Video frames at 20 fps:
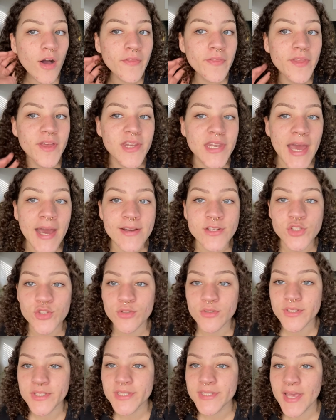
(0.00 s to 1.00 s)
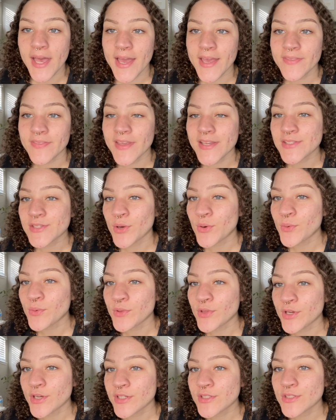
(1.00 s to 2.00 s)
the natural side. They don't
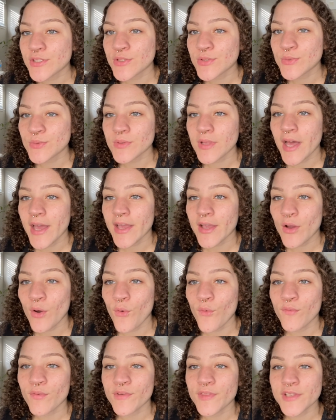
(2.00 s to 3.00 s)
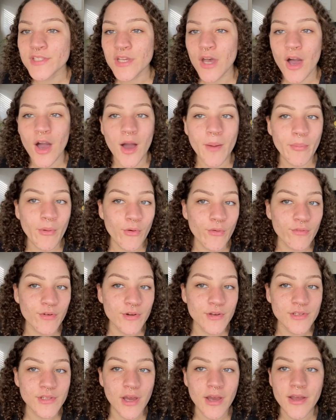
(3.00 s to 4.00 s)
look too like over the top,
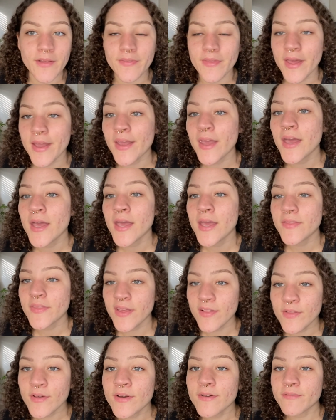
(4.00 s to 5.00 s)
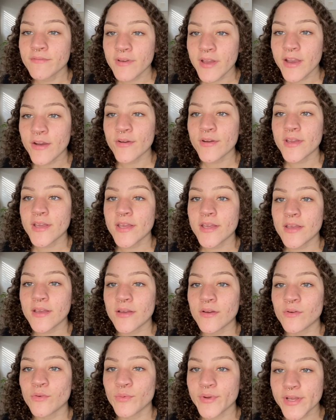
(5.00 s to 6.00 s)
overdone. Like they look very
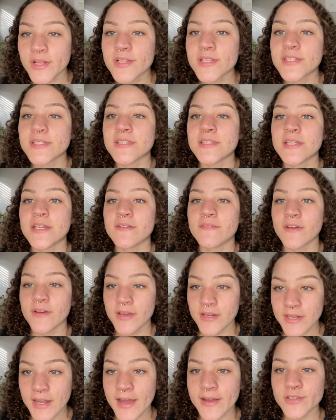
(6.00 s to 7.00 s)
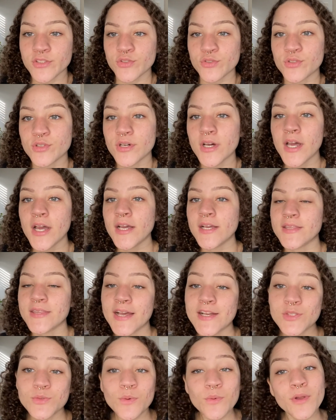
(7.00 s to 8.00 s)
realistic, very natural. And
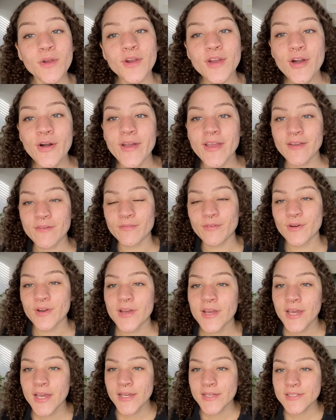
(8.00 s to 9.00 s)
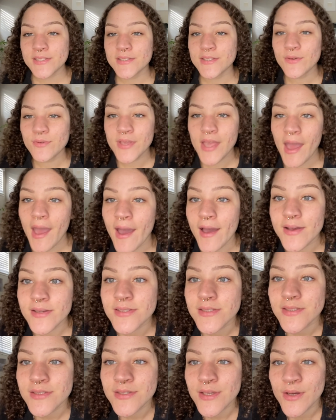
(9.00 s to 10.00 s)
that's what we were going for. So yeah,
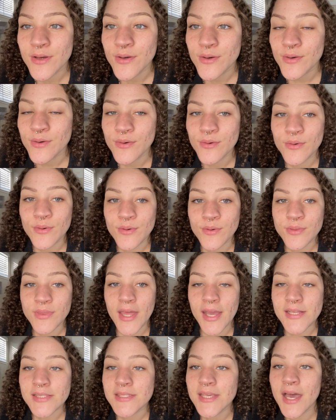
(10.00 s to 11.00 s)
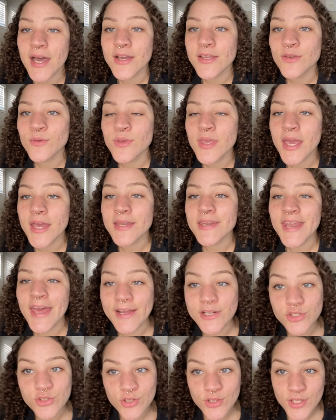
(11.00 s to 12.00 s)
so that's how you get
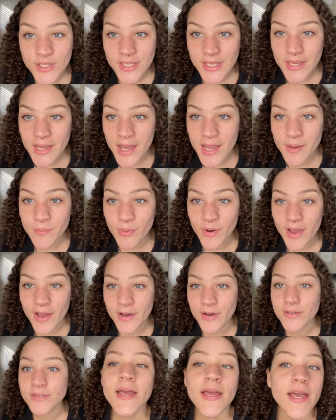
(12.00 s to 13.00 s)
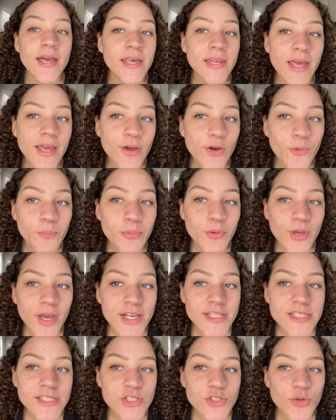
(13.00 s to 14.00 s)
natural looking eyebrows. And I hope you
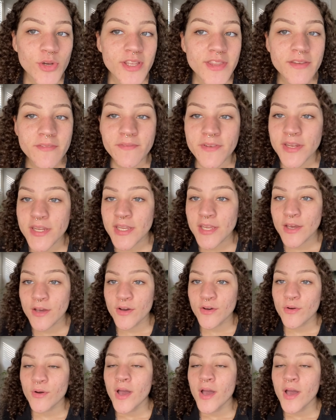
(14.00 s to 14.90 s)
guys enjoyed the video.